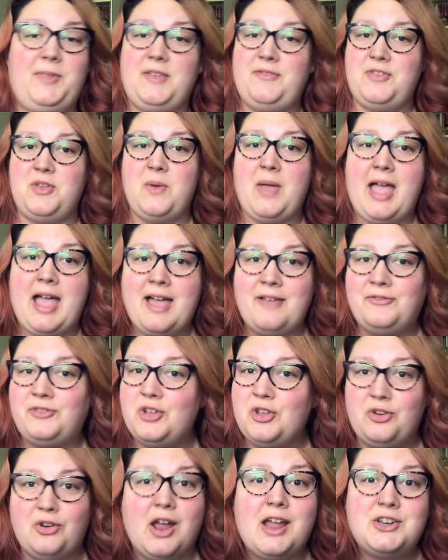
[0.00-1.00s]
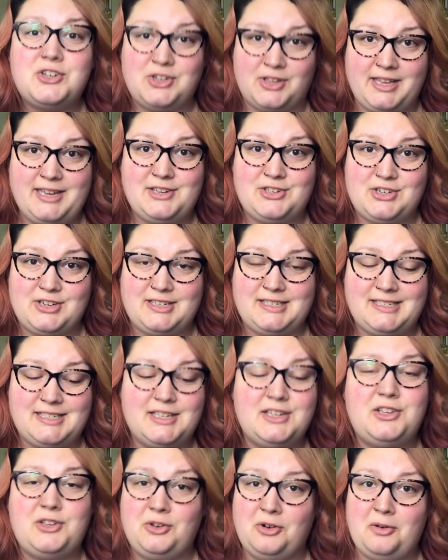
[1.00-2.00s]
If you have, congratulations.
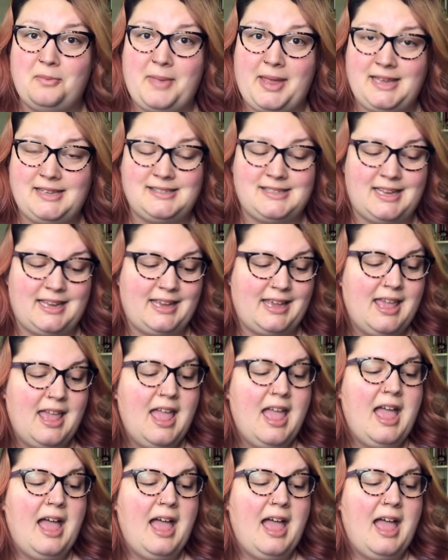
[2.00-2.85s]
You're amazing.